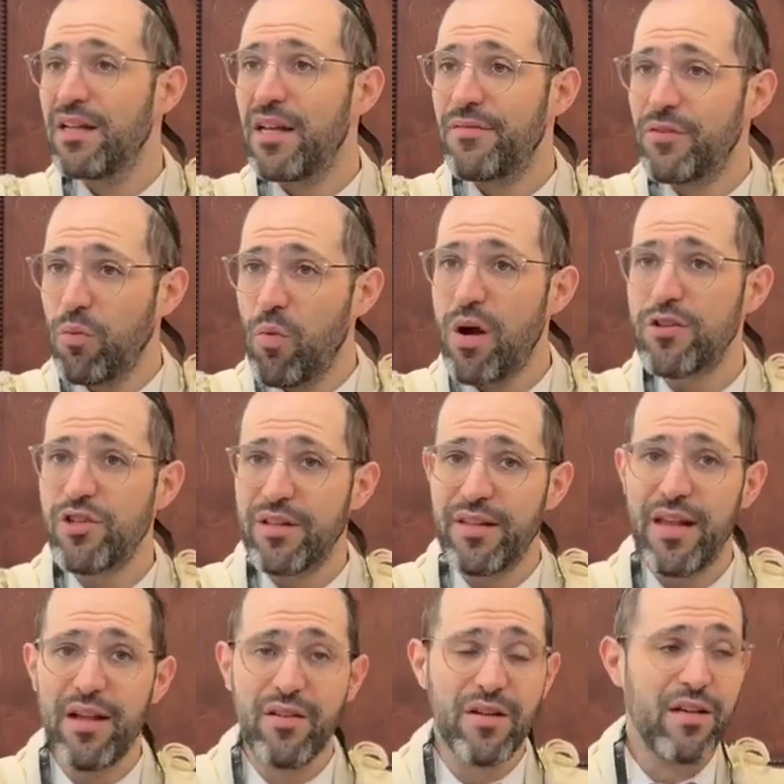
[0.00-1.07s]
You have to wash it
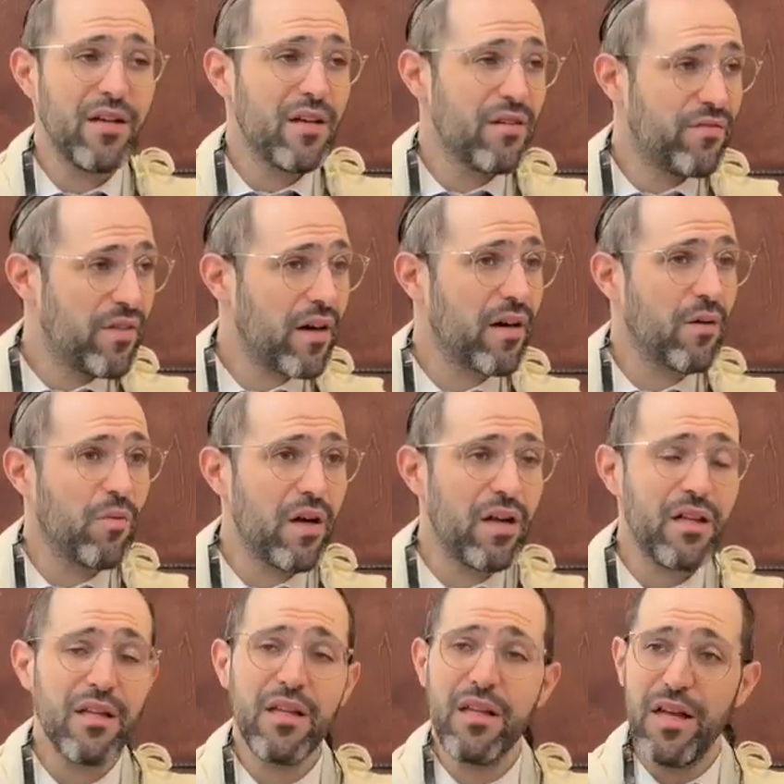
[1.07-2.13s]
down very
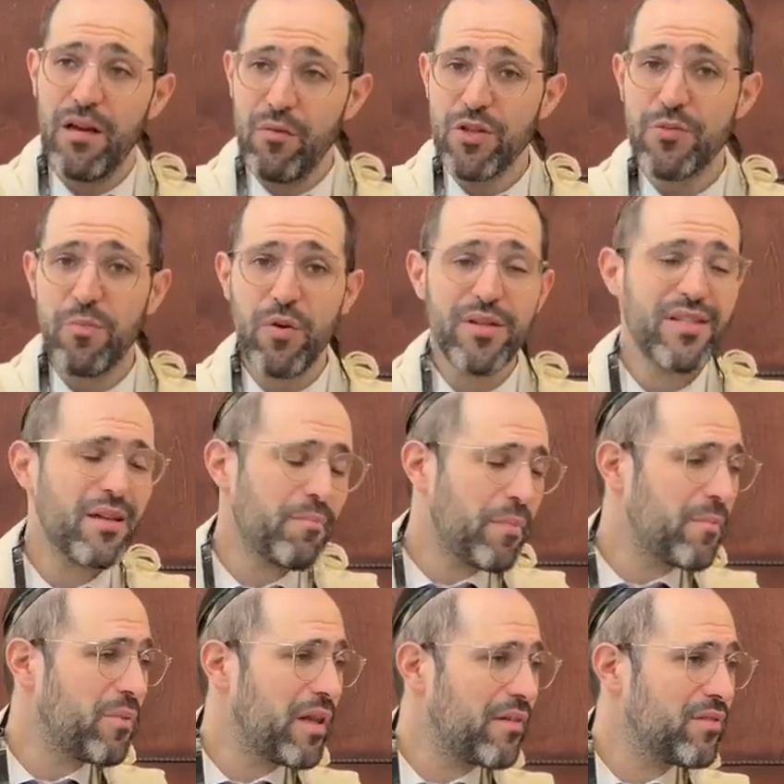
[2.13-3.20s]
well, at which point some
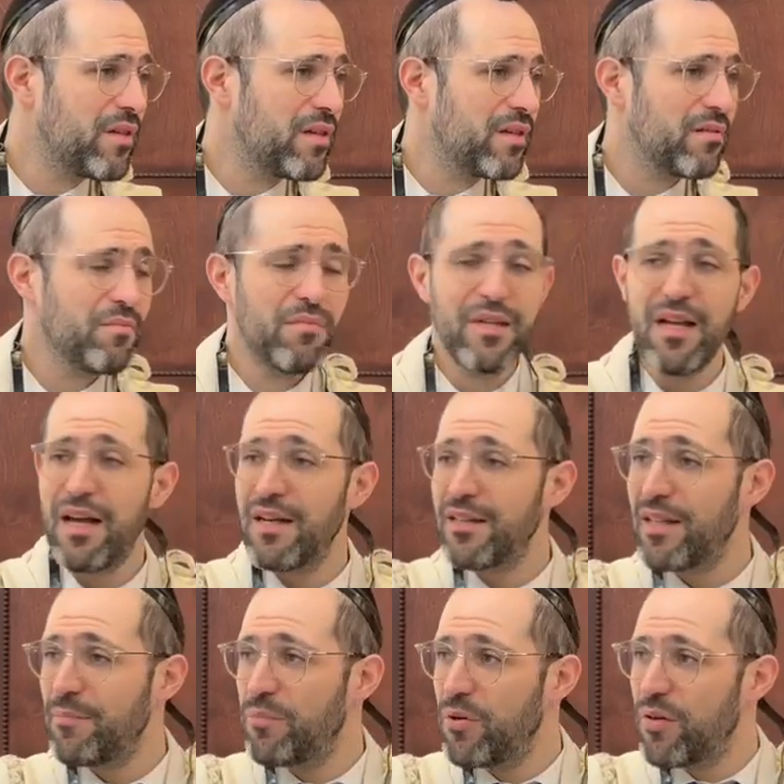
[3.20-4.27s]
people have the
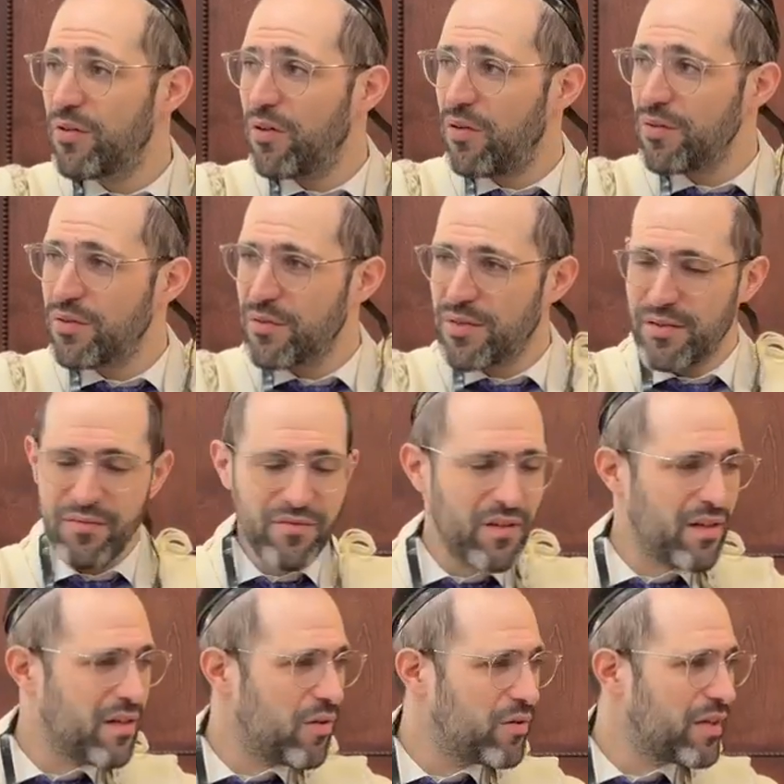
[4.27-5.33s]
minhag, they put all sorts of,
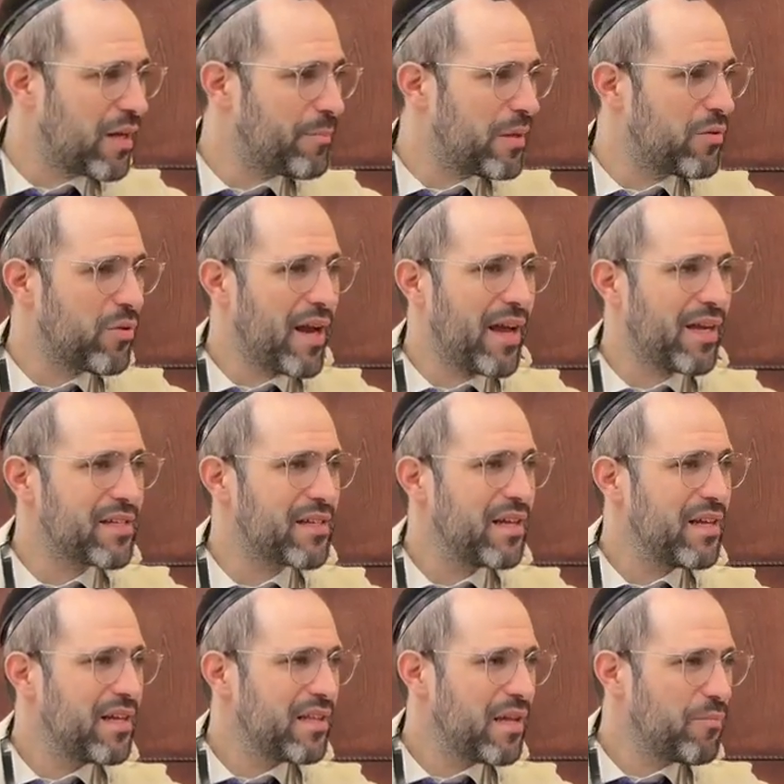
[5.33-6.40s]
on top of the racks,
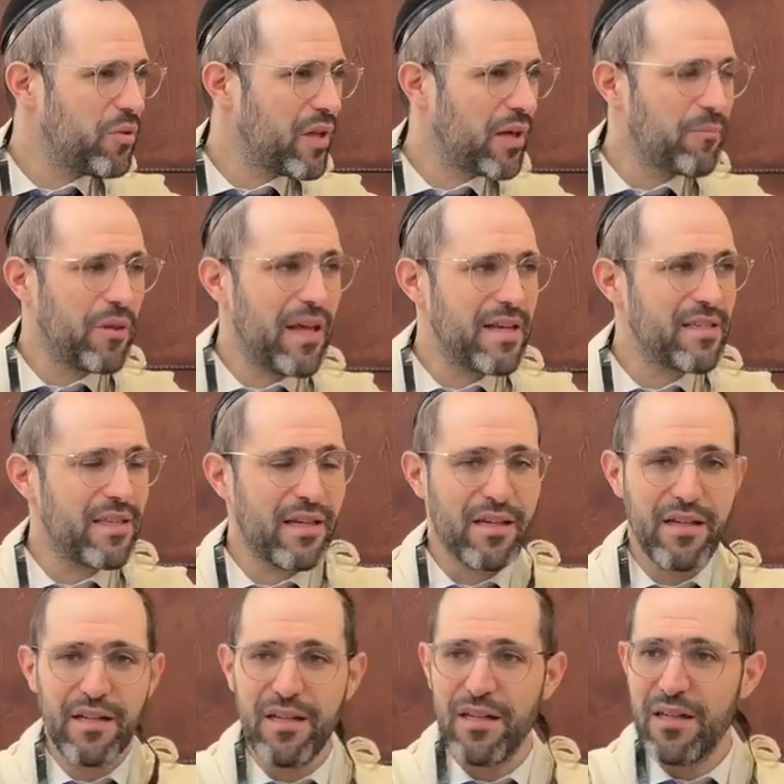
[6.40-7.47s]
they put like plastic
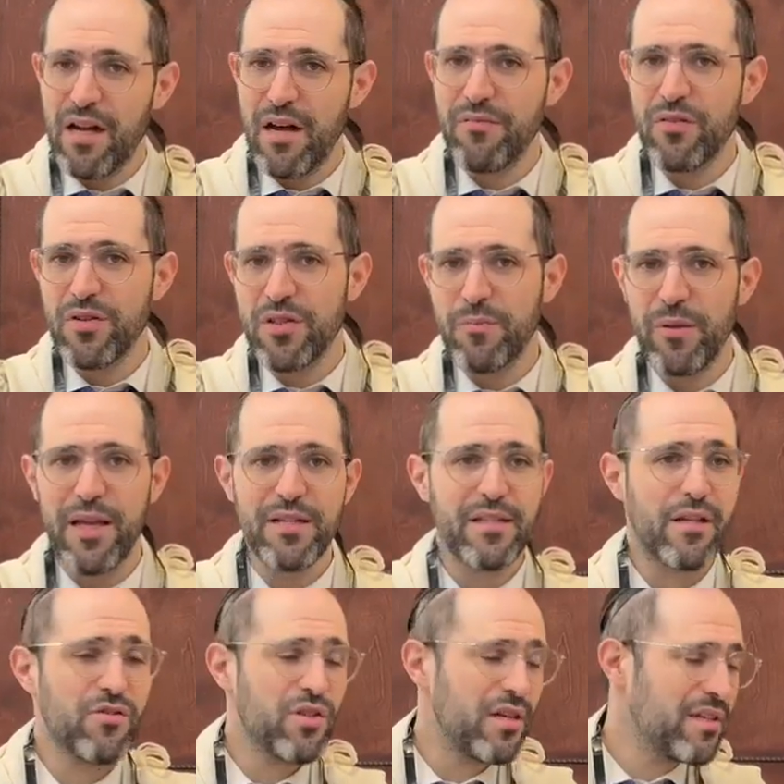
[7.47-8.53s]
covers or
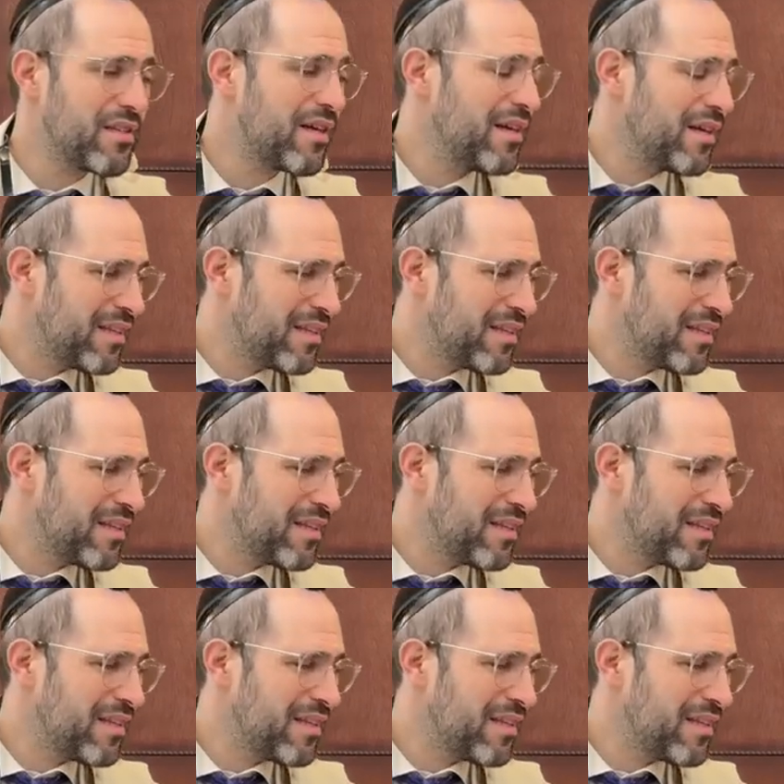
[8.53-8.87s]
plastic sheets.